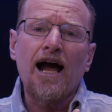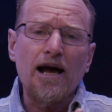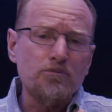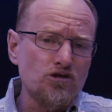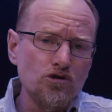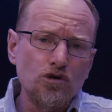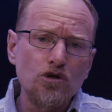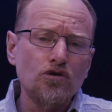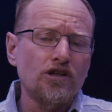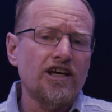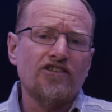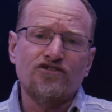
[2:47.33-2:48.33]

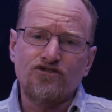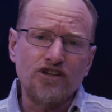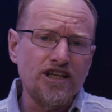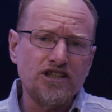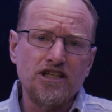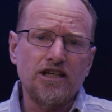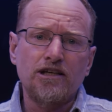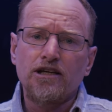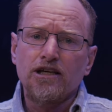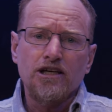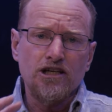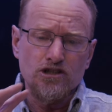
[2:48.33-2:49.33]
absolutely afflicting
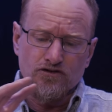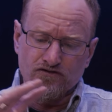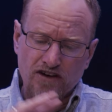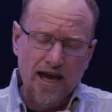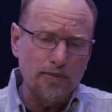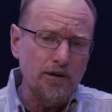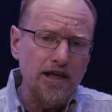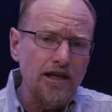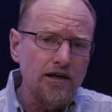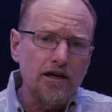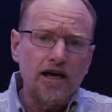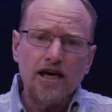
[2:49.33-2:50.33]
his family,